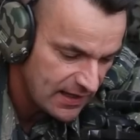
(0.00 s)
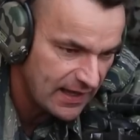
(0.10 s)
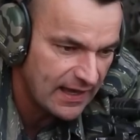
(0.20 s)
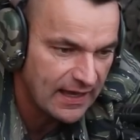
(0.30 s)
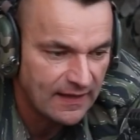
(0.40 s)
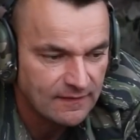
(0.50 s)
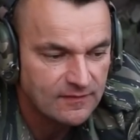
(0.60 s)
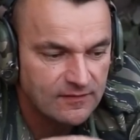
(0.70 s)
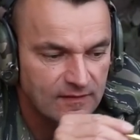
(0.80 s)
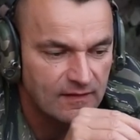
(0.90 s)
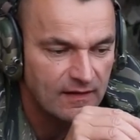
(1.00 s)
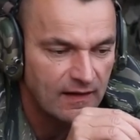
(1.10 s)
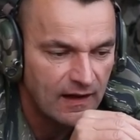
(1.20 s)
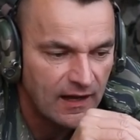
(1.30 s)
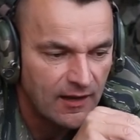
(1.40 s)
And
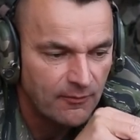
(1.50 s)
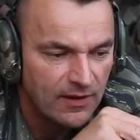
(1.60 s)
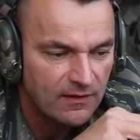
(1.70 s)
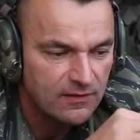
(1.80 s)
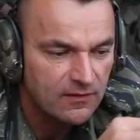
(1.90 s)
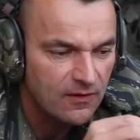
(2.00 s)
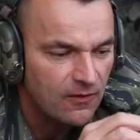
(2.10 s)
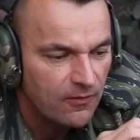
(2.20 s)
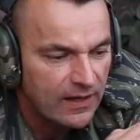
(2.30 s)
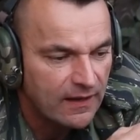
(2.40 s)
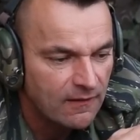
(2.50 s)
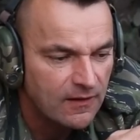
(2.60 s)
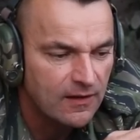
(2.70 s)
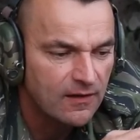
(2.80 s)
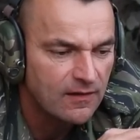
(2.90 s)
I'm going
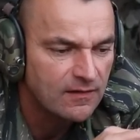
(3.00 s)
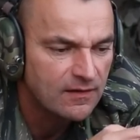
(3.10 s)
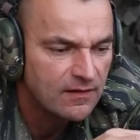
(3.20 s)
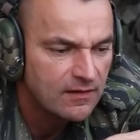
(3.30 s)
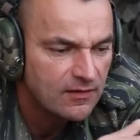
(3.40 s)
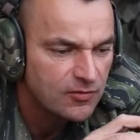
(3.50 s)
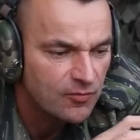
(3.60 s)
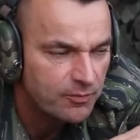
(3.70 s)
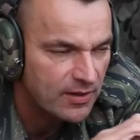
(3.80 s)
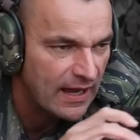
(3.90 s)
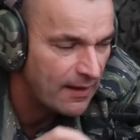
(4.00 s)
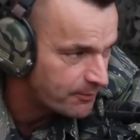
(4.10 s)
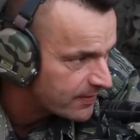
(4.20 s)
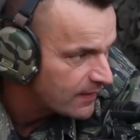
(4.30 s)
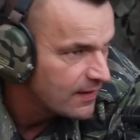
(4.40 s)
to
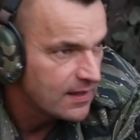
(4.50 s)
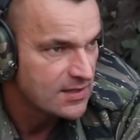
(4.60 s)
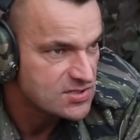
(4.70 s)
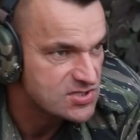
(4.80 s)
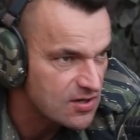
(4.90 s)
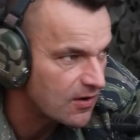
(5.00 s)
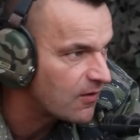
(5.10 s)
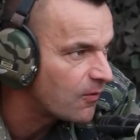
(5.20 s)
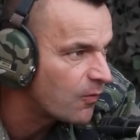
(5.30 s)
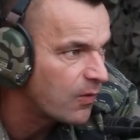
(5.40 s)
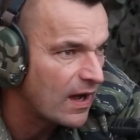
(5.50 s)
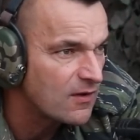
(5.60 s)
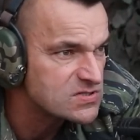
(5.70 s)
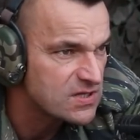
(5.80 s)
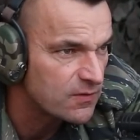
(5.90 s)
prep. So
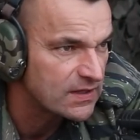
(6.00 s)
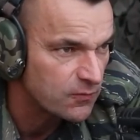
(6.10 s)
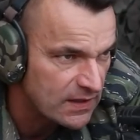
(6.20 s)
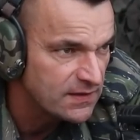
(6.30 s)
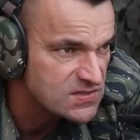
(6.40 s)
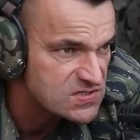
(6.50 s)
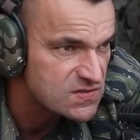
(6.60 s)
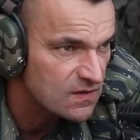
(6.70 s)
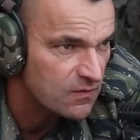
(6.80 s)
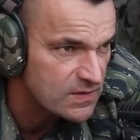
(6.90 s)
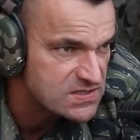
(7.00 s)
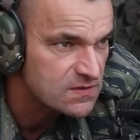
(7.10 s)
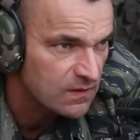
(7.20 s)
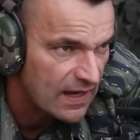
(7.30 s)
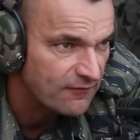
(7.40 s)
how's the wind? Wind is still, we
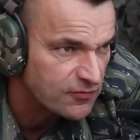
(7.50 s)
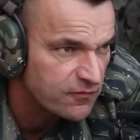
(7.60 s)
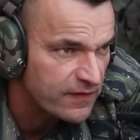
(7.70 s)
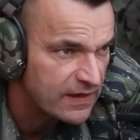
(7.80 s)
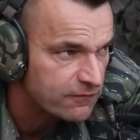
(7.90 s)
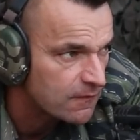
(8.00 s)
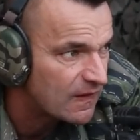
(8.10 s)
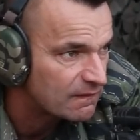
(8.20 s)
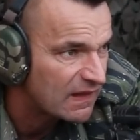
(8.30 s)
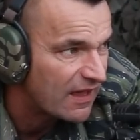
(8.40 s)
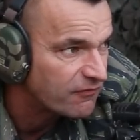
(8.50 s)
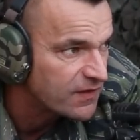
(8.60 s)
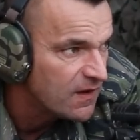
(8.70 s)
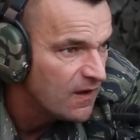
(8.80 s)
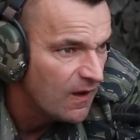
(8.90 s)
still have to favor that left.
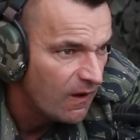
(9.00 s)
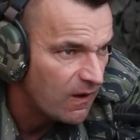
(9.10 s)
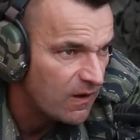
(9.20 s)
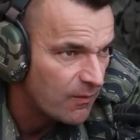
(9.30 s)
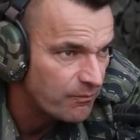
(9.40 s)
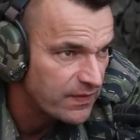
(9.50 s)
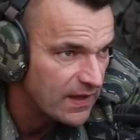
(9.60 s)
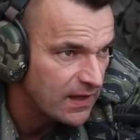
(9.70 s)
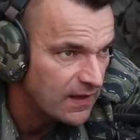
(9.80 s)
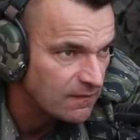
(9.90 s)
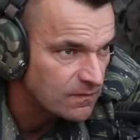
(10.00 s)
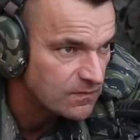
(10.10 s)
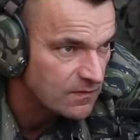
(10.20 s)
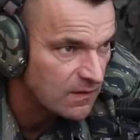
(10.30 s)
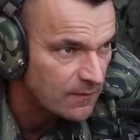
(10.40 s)
Oh, and
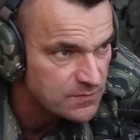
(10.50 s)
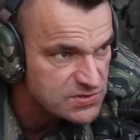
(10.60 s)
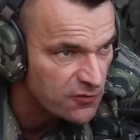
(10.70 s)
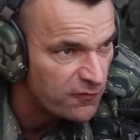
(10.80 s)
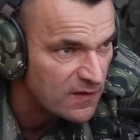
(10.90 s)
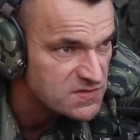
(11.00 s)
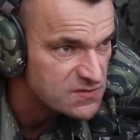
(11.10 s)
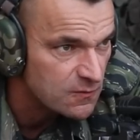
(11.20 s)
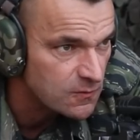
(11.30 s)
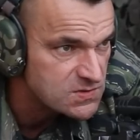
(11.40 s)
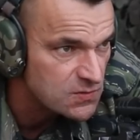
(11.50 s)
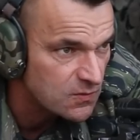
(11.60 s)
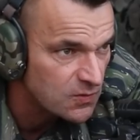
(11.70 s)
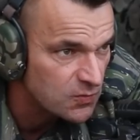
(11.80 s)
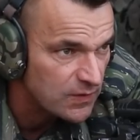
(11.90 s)
uh, so far so so
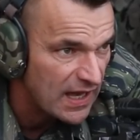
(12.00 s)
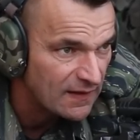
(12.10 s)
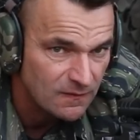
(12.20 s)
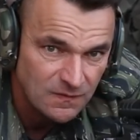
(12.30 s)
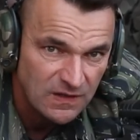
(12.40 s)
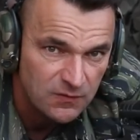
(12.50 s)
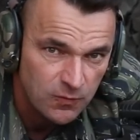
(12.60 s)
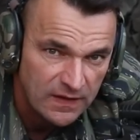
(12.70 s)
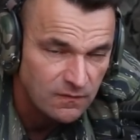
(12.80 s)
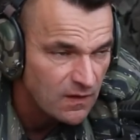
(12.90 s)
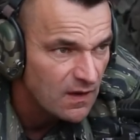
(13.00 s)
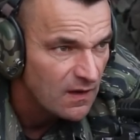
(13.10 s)
good. We're handling that wind.